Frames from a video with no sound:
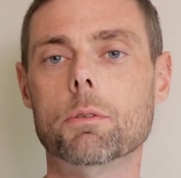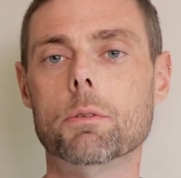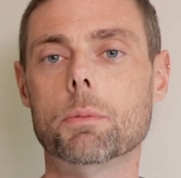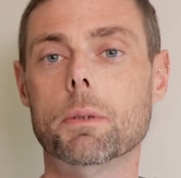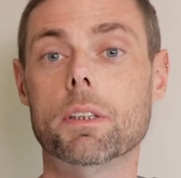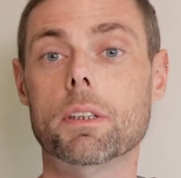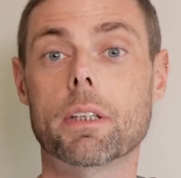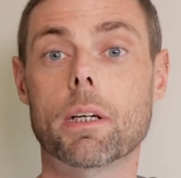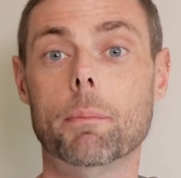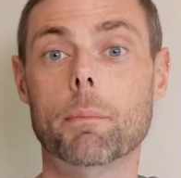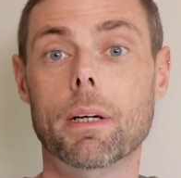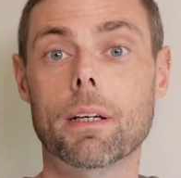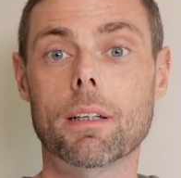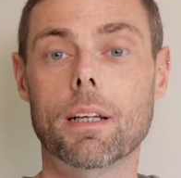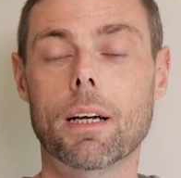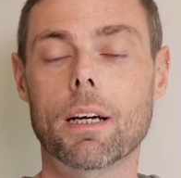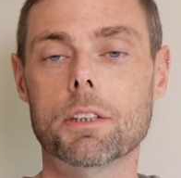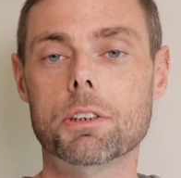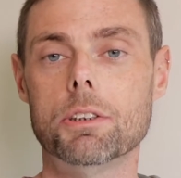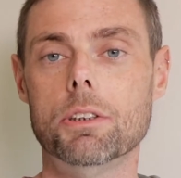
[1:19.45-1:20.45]
was meant to come out
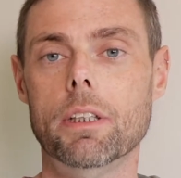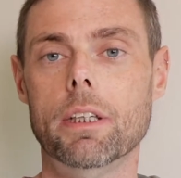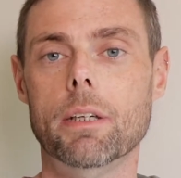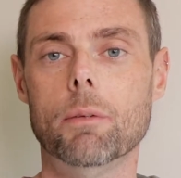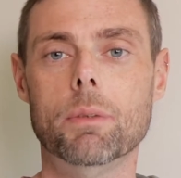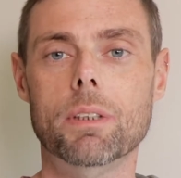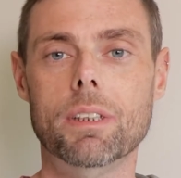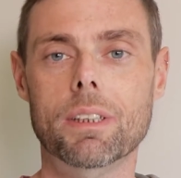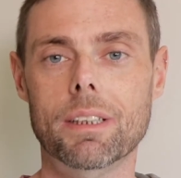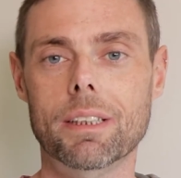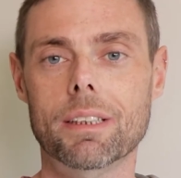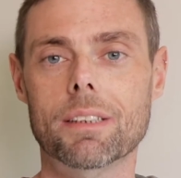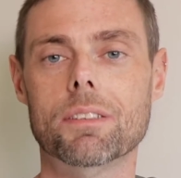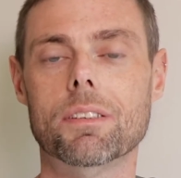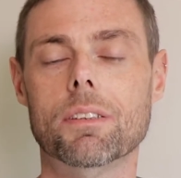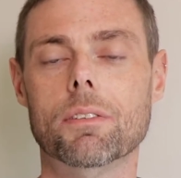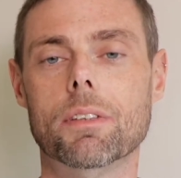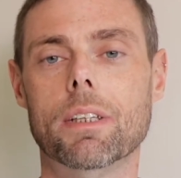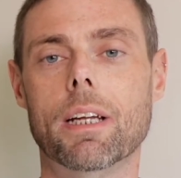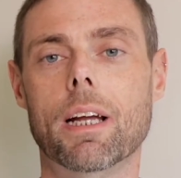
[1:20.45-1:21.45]
last year, and we didn't get it
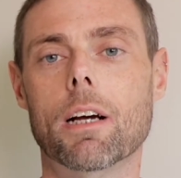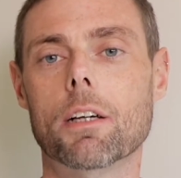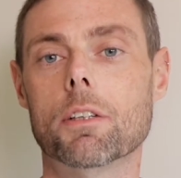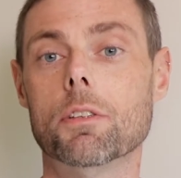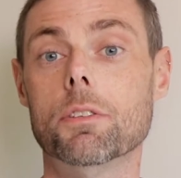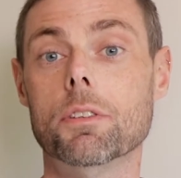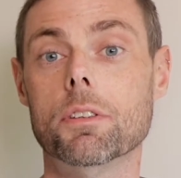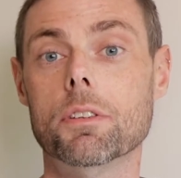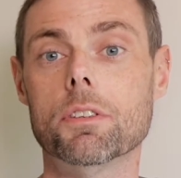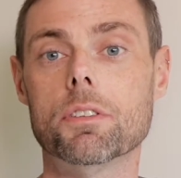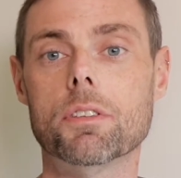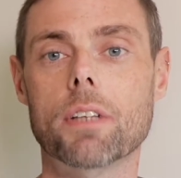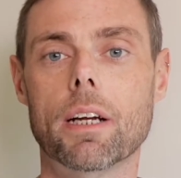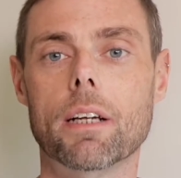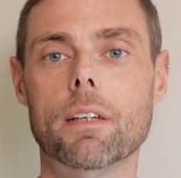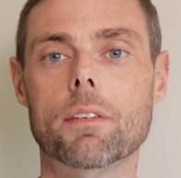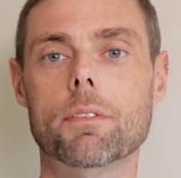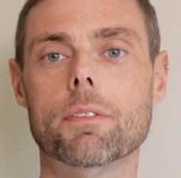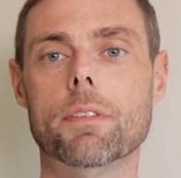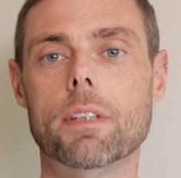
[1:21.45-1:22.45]
till now because of the
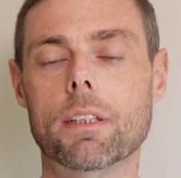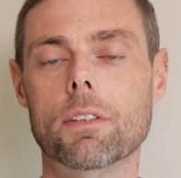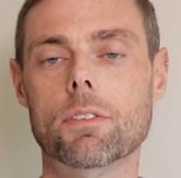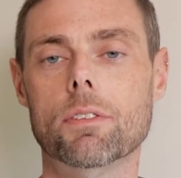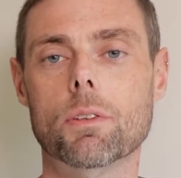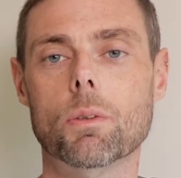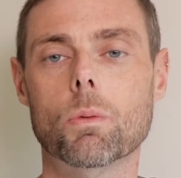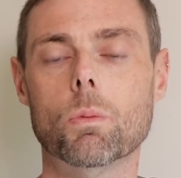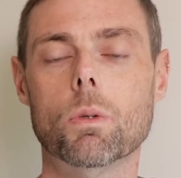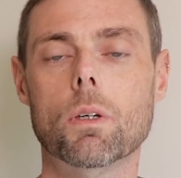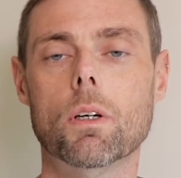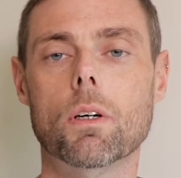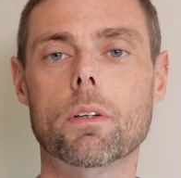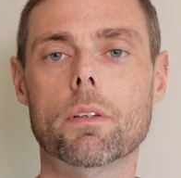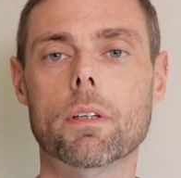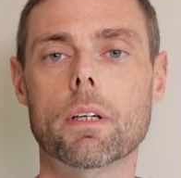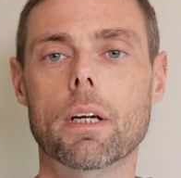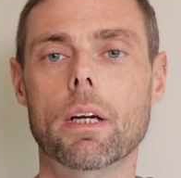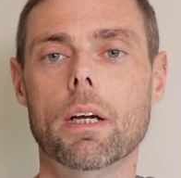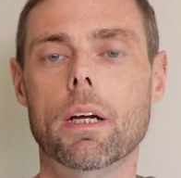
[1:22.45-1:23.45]
state of things in the world.